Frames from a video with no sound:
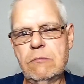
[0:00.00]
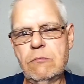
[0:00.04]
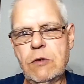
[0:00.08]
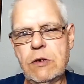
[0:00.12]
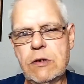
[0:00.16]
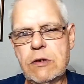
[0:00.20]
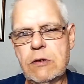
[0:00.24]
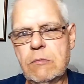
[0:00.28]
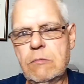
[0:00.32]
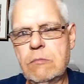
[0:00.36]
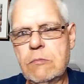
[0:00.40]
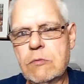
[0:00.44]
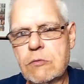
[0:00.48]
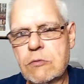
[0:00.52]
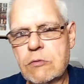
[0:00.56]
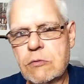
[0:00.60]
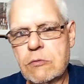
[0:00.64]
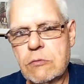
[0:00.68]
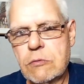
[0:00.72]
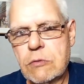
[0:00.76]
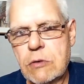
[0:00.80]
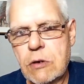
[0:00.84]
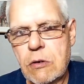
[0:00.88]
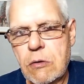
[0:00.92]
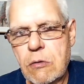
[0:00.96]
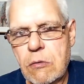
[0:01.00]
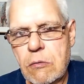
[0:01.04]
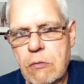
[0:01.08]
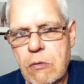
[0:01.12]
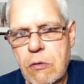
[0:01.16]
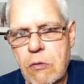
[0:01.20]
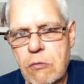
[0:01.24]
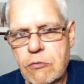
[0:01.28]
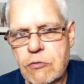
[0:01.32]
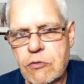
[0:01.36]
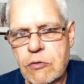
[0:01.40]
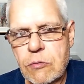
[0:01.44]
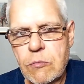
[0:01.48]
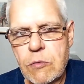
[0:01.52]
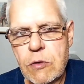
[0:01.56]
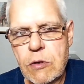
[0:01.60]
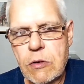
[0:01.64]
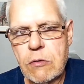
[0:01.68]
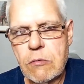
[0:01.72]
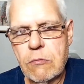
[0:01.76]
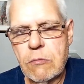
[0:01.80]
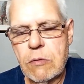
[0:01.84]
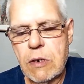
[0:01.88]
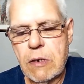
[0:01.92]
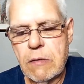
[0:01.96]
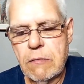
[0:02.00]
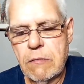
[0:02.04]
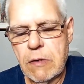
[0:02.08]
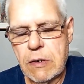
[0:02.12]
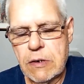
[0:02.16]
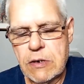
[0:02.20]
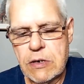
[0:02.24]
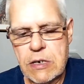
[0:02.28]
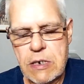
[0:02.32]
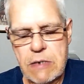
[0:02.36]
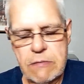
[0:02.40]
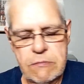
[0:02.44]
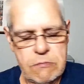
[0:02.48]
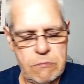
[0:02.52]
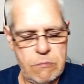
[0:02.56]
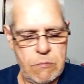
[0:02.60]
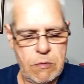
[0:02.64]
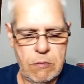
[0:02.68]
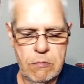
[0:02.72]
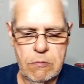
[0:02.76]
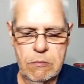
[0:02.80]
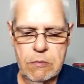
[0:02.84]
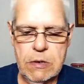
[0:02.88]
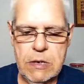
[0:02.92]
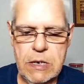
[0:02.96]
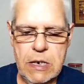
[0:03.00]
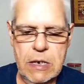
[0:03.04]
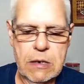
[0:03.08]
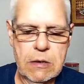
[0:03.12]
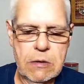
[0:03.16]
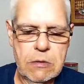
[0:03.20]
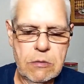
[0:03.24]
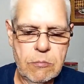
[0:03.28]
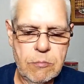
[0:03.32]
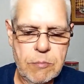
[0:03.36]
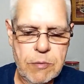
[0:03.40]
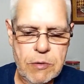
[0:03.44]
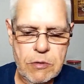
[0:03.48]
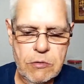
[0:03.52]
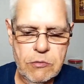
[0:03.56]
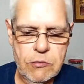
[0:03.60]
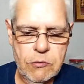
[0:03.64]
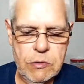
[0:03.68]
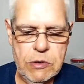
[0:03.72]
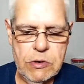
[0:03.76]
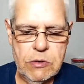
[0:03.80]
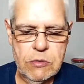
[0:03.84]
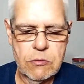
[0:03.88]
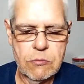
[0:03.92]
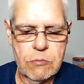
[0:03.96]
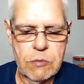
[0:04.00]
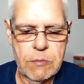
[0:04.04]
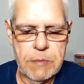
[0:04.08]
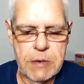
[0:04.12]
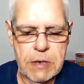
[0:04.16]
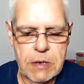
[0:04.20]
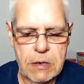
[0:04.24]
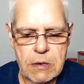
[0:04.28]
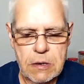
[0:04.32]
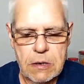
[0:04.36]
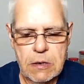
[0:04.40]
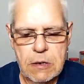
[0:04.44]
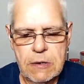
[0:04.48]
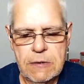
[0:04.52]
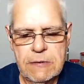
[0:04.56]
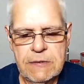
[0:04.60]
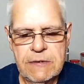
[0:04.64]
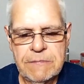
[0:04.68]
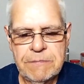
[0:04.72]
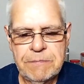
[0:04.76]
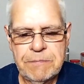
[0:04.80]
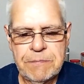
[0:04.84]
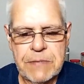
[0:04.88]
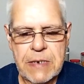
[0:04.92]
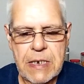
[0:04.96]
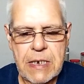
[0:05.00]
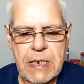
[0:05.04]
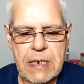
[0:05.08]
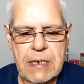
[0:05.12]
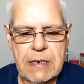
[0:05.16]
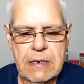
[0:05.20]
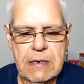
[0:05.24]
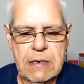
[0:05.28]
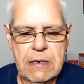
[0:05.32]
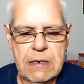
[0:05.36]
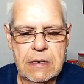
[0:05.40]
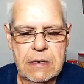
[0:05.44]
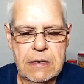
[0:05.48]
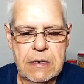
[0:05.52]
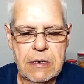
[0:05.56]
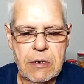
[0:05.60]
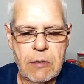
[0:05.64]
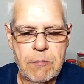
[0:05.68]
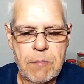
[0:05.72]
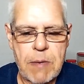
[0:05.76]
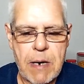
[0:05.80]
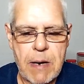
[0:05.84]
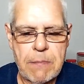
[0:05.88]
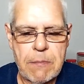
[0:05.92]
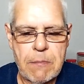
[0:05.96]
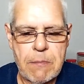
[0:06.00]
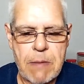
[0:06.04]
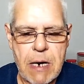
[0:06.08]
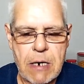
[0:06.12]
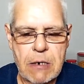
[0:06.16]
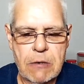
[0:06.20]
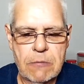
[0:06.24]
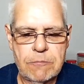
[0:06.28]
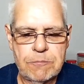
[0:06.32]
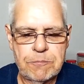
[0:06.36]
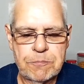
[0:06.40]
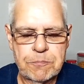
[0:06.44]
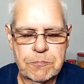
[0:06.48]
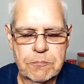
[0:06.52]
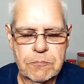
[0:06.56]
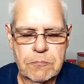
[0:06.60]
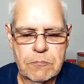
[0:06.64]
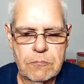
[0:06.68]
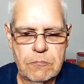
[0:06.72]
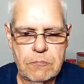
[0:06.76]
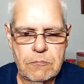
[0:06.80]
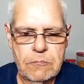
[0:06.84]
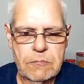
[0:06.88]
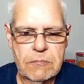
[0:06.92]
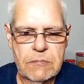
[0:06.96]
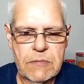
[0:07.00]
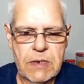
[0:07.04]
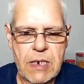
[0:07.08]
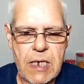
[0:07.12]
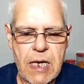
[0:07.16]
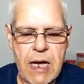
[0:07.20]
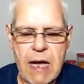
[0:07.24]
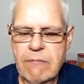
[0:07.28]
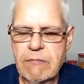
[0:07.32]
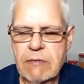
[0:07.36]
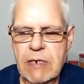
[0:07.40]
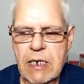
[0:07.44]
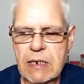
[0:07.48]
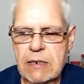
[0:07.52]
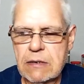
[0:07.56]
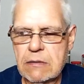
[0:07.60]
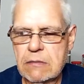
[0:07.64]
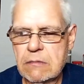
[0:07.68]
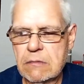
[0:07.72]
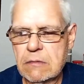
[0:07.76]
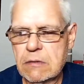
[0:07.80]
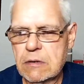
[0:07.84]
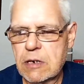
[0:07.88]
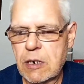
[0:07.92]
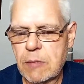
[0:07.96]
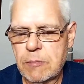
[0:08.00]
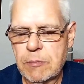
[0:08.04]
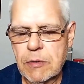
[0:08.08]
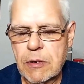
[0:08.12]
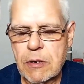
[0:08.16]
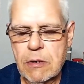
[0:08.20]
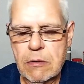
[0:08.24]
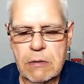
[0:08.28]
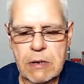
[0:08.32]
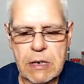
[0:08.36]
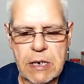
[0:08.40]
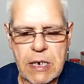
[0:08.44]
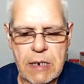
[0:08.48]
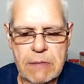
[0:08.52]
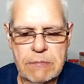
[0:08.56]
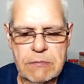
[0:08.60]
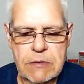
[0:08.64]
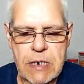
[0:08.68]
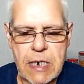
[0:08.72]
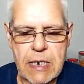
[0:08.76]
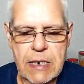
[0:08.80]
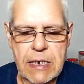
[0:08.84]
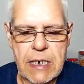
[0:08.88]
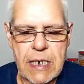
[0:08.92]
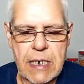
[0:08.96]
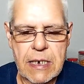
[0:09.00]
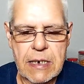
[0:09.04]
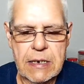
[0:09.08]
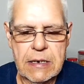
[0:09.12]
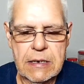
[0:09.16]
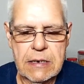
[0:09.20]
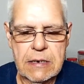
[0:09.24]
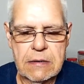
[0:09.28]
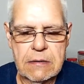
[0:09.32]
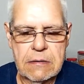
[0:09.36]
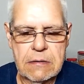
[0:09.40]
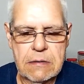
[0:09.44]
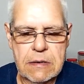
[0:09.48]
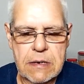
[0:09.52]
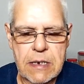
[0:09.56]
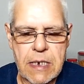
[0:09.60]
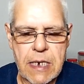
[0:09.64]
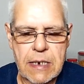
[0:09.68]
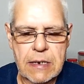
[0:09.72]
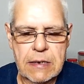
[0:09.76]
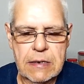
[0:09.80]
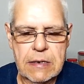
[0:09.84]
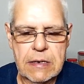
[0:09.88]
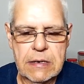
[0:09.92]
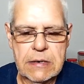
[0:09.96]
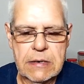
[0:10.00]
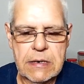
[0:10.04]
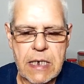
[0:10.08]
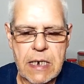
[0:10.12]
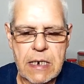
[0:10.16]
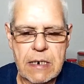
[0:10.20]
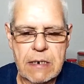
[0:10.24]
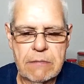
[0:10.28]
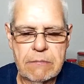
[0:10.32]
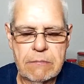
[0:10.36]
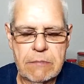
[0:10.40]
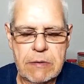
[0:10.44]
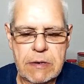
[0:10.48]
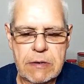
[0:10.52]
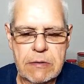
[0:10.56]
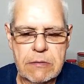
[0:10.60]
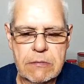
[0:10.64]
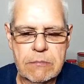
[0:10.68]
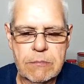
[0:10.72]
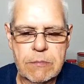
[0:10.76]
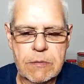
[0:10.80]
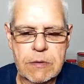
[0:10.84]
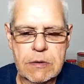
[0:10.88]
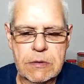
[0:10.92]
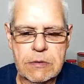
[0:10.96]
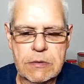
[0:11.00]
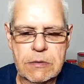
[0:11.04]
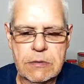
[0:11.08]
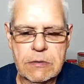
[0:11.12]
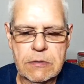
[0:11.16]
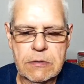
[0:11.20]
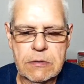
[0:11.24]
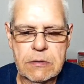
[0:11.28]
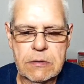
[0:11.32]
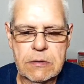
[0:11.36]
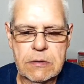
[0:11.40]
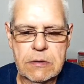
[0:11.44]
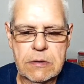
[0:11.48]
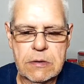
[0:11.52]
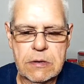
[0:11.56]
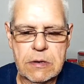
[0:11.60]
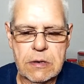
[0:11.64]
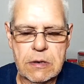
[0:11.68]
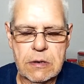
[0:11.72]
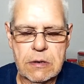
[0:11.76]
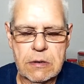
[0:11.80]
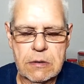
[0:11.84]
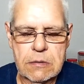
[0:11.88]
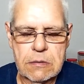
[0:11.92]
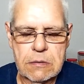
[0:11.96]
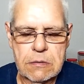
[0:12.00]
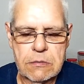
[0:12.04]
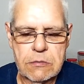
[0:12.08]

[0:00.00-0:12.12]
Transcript: with them, or go somewhere or whatever, I just have to remember to take a little pair of tweezers with me, and they'll pop them out. I've got a couple other cams that I can't get the dang things out of them either because the